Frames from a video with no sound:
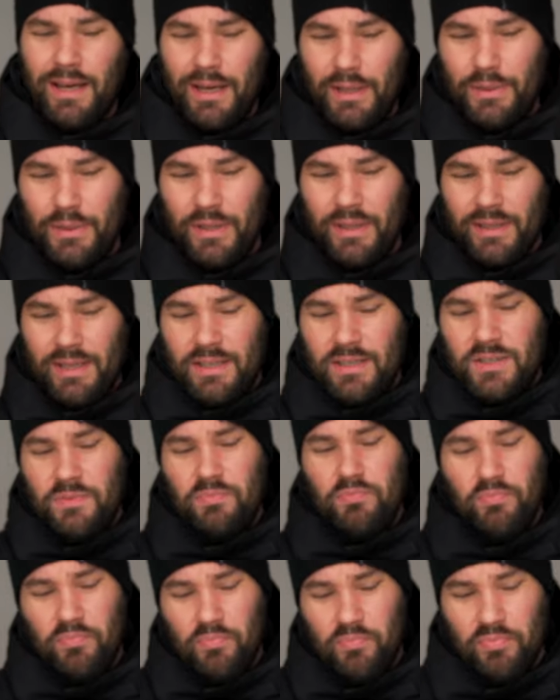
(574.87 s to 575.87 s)
I think that's
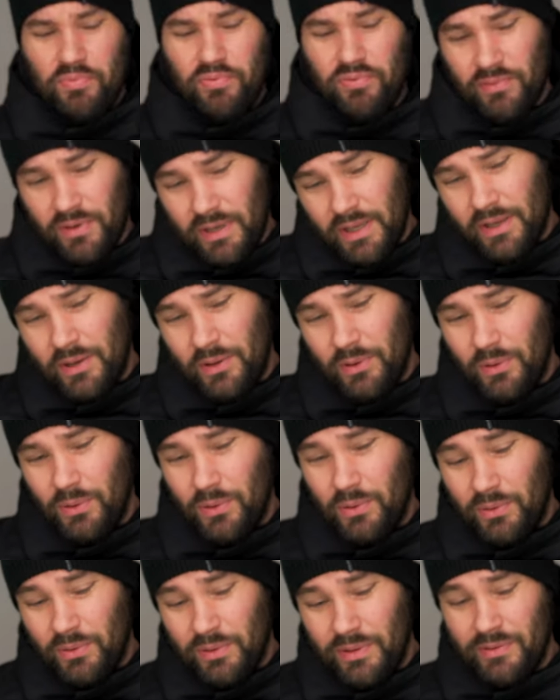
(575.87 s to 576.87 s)
pretty
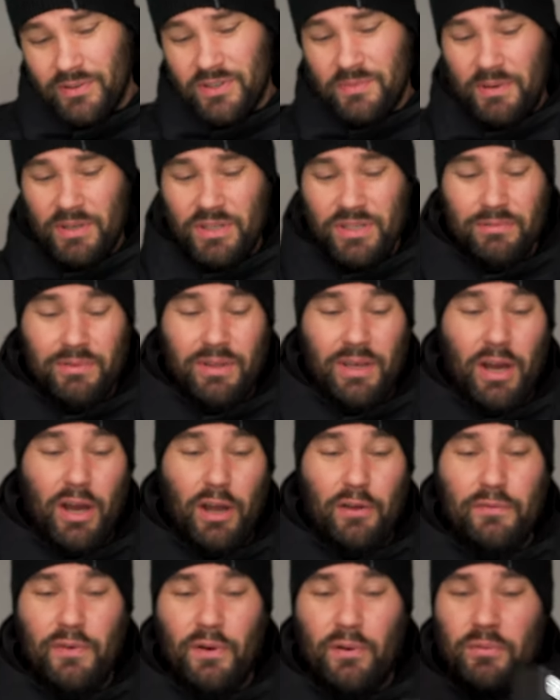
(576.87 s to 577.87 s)
cool, especially with the
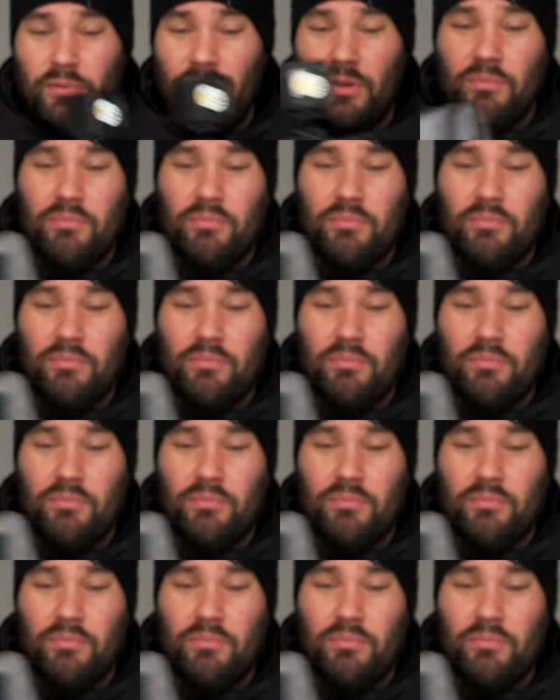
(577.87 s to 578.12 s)
iPhone.